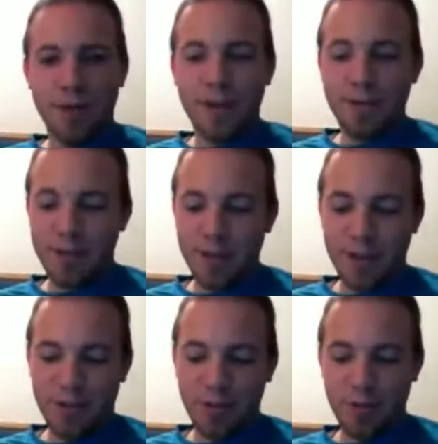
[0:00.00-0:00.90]
definitely
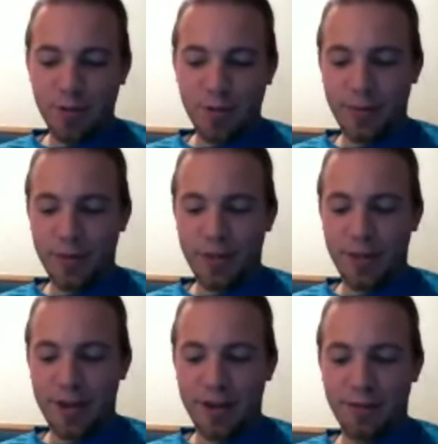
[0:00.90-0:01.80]
do away with
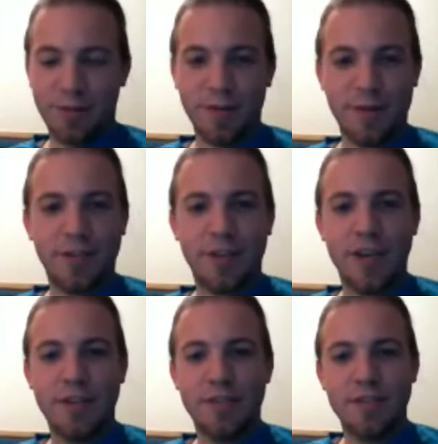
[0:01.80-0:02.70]
frivolous
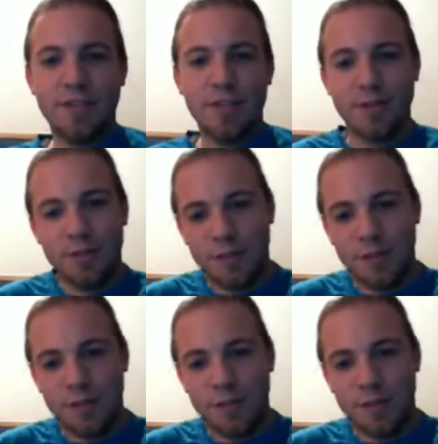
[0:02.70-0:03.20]
cases too.